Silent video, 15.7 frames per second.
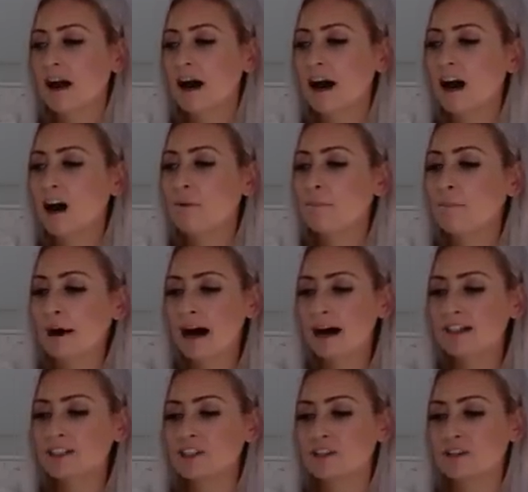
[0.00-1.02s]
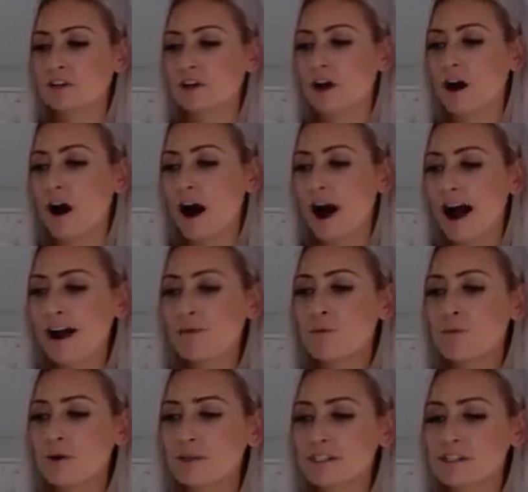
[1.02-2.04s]
But I
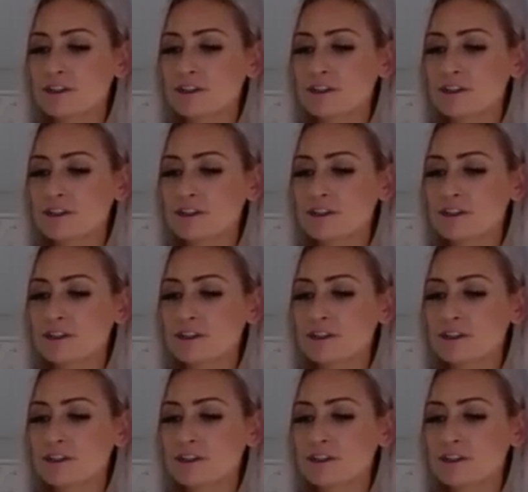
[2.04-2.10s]
want